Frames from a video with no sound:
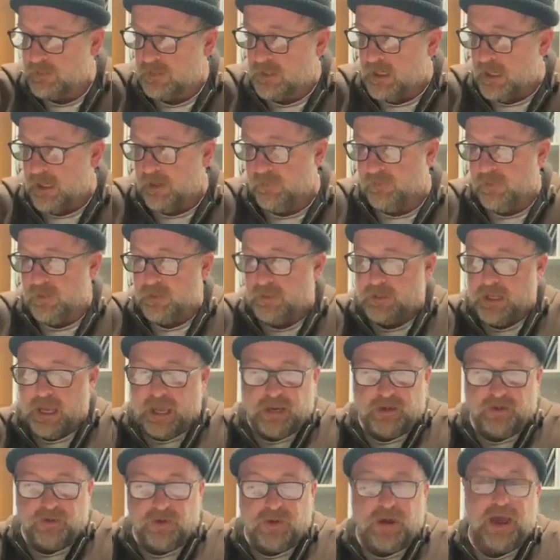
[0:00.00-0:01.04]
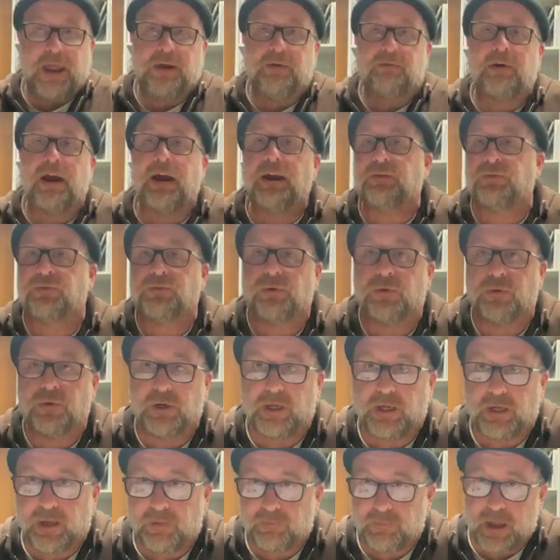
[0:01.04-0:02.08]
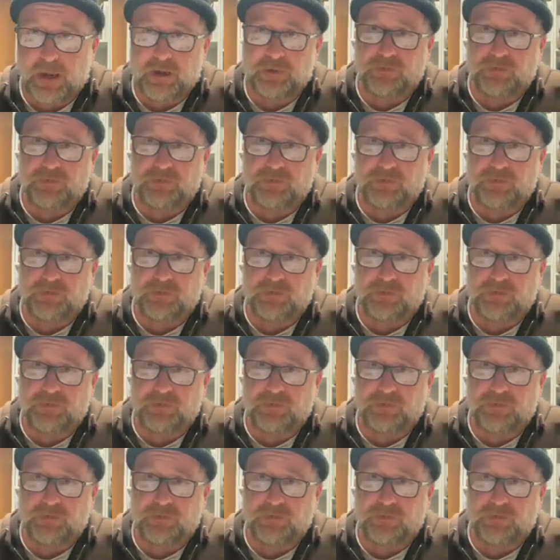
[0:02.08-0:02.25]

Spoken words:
I don't know how to write a story. I'm not a